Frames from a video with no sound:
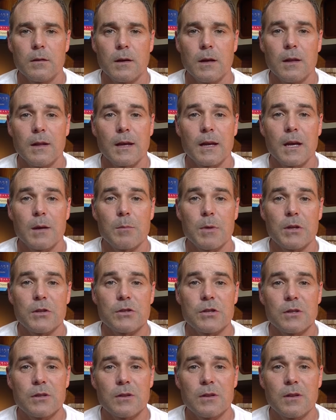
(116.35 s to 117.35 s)
Now, like I
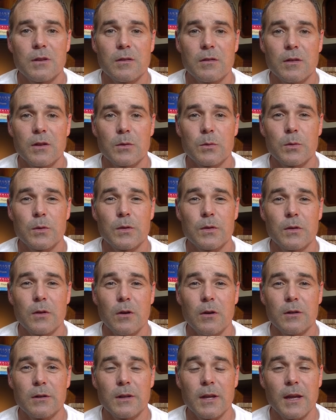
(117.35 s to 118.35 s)
mentioned, this was
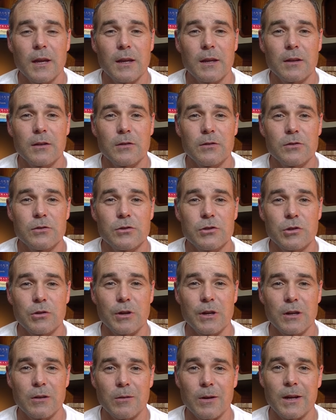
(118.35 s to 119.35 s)
all taken
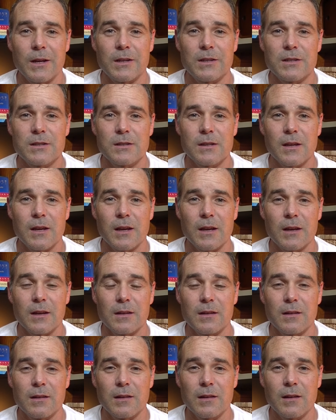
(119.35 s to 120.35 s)
during a race
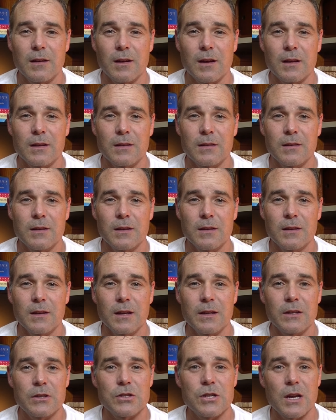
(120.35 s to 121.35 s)
and I didn't
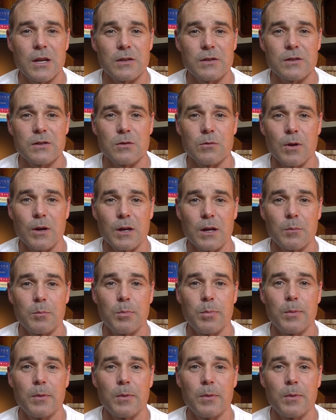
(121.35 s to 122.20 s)
get a chance to run up